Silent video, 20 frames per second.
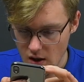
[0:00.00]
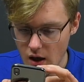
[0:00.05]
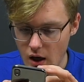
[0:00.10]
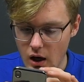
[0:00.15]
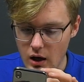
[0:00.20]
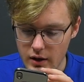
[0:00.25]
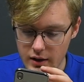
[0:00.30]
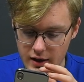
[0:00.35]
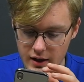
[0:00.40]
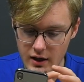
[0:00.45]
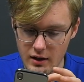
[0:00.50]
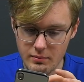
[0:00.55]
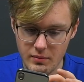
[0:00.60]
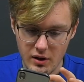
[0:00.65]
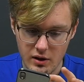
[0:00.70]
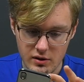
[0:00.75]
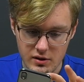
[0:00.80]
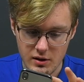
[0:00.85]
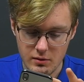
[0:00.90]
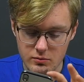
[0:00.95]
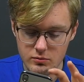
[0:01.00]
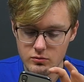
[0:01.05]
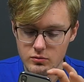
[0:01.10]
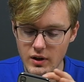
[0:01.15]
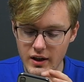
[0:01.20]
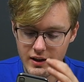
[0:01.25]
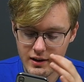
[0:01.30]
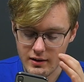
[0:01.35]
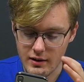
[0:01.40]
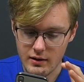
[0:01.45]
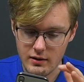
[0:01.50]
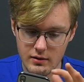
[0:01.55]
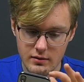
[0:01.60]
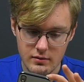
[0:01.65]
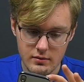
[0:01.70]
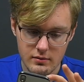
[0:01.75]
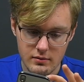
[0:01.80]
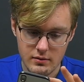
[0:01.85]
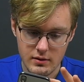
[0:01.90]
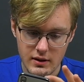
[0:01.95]
Oh, I can't because I'm recording
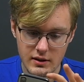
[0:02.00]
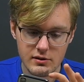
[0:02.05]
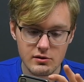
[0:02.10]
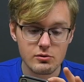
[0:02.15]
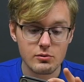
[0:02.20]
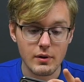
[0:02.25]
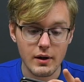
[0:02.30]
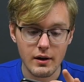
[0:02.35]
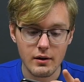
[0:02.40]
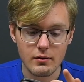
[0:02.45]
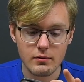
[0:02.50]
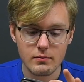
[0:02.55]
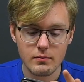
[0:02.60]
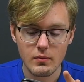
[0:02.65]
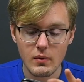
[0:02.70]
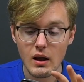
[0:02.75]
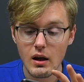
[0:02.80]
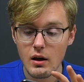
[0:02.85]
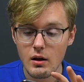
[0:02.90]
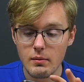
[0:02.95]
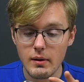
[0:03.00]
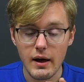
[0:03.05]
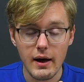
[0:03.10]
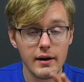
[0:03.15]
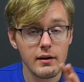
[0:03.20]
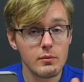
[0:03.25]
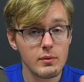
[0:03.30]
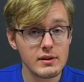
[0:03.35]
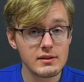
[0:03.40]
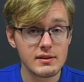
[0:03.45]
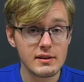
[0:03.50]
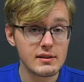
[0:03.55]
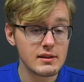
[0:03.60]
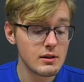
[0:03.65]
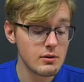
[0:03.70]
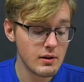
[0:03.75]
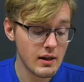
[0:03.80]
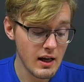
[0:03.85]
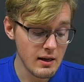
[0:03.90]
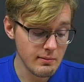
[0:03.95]
a screen. Anyways, this is
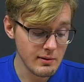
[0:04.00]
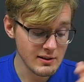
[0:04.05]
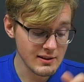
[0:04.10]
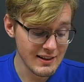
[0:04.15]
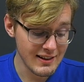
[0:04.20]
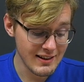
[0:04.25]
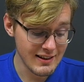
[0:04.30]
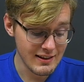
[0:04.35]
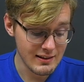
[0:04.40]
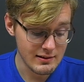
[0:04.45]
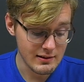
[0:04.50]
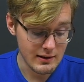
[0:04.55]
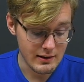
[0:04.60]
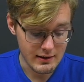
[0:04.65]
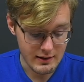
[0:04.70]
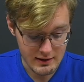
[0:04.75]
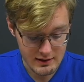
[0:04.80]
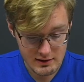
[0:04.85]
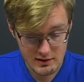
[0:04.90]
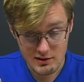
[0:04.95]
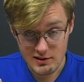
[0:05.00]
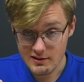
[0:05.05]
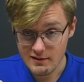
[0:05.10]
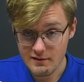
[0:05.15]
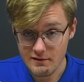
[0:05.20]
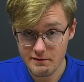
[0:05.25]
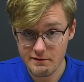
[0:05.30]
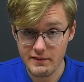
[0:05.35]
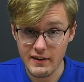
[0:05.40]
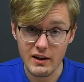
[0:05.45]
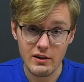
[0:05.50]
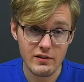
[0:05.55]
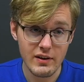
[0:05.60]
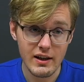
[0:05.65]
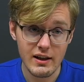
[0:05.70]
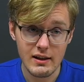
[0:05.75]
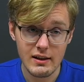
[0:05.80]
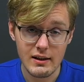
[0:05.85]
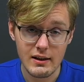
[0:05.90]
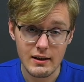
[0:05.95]
how it happens, and it is
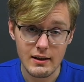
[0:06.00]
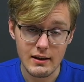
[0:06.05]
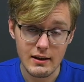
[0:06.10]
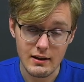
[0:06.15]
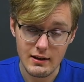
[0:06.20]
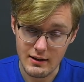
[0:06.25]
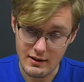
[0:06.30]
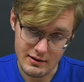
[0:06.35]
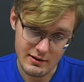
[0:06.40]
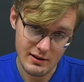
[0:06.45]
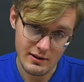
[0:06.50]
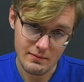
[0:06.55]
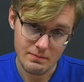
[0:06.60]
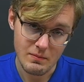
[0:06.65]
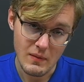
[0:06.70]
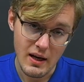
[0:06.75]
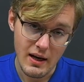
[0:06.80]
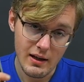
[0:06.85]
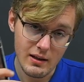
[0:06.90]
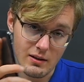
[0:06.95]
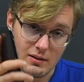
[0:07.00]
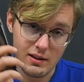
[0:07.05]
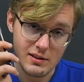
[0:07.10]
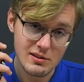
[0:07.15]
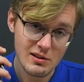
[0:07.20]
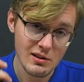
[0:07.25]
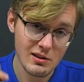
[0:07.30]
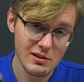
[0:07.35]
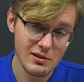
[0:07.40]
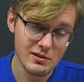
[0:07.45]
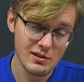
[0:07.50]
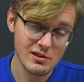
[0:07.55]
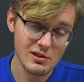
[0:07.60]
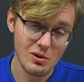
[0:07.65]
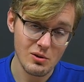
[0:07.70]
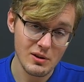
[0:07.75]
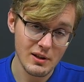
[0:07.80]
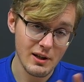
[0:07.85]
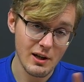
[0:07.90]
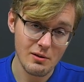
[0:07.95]
very easy. And now let's conclude this
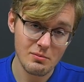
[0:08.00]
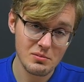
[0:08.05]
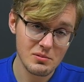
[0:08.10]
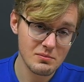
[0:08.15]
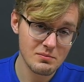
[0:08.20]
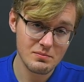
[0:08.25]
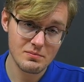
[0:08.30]
whole thing up.